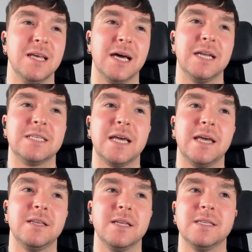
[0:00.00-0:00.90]
And it's
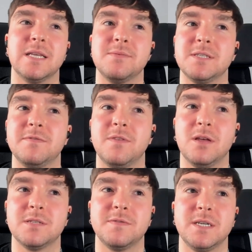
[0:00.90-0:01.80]
in in terms of
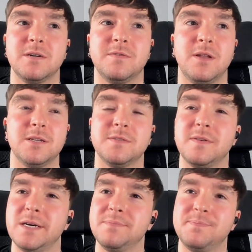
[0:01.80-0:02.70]
philosophy or
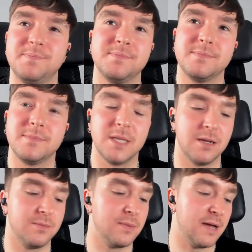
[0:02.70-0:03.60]
philosopher, you
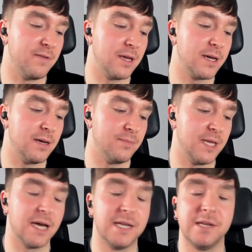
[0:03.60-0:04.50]
know, I think um,
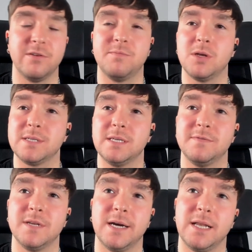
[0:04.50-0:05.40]
the idea of
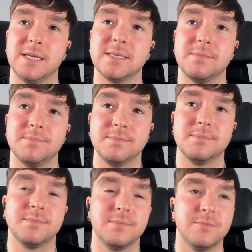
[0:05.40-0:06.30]
positive nihilism
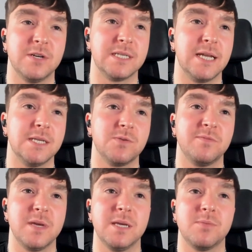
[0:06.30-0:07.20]
resonates with me